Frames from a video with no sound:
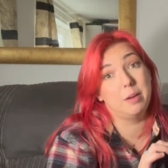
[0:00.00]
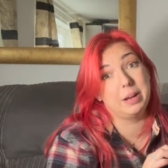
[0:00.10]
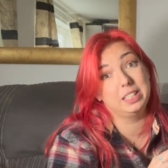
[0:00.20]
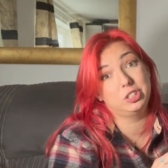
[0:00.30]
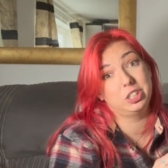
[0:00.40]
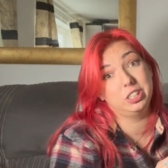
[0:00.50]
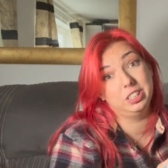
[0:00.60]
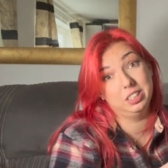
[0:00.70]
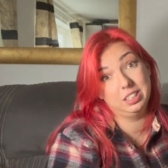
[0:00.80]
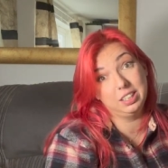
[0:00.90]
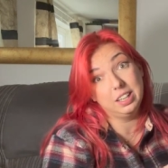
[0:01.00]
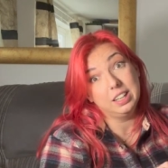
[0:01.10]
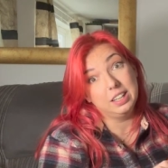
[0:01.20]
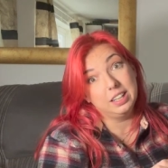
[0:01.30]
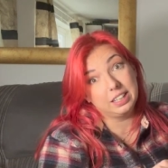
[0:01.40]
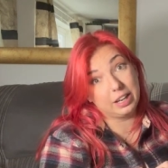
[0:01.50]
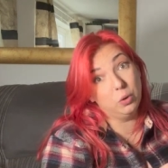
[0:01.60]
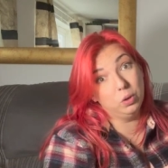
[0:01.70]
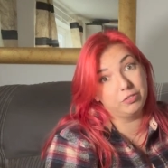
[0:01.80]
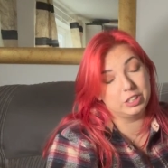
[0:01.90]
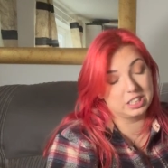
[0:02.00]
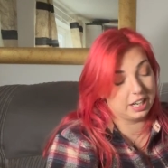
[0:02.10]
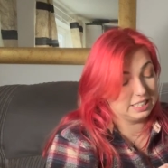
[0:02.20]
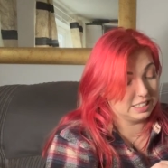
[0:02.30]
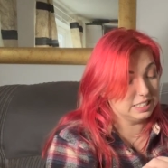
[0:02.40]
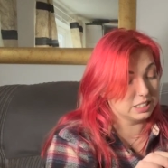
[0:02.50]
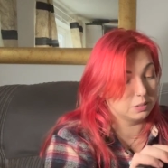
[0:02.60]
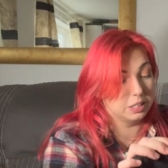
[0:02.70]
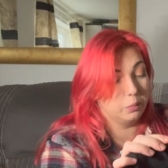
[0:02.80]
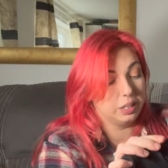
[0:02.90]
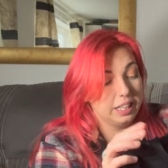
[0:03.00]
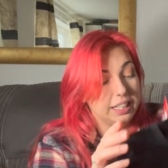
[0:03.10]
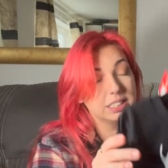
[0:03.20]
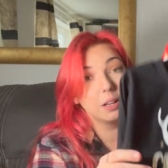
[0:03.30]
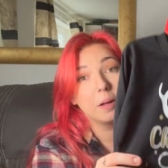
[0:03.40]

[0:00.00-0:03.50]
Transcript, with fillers: managed to get all of the sizes that we need.